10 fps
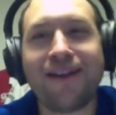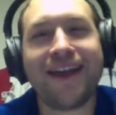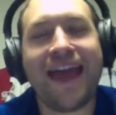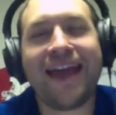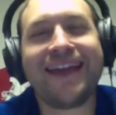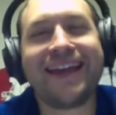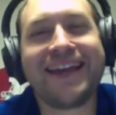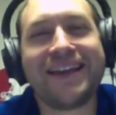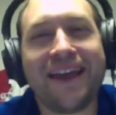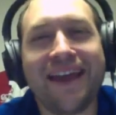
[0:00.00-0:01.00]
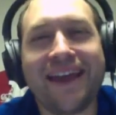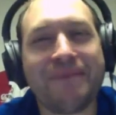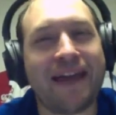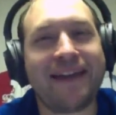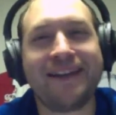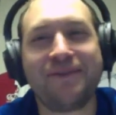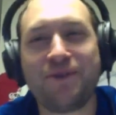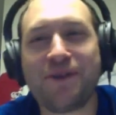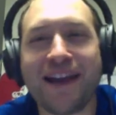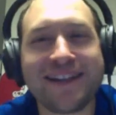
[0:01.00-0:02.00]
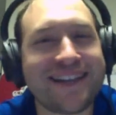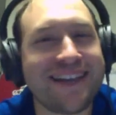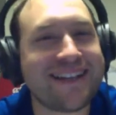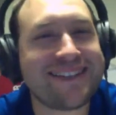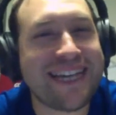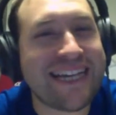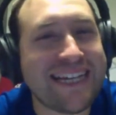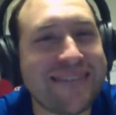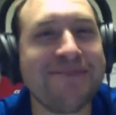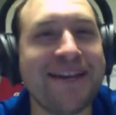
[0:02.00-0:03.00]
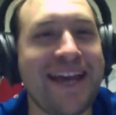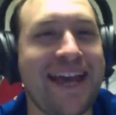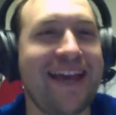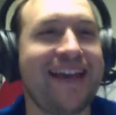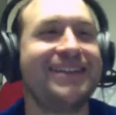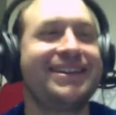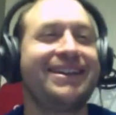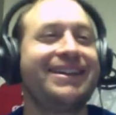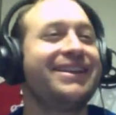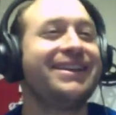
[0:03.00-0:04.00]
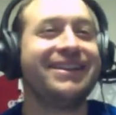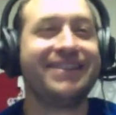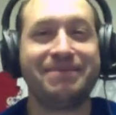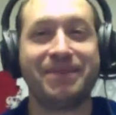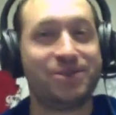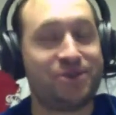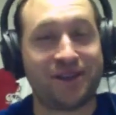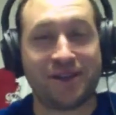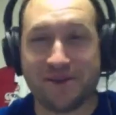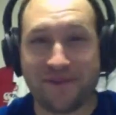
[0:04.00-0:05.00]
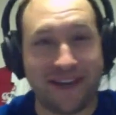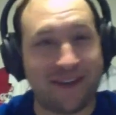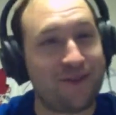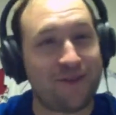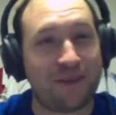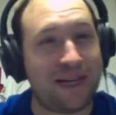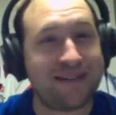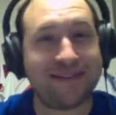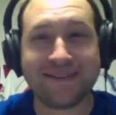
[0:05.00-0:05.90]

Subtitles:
hey, man, if you guys get a team, and that means you can go to Vancouver, man.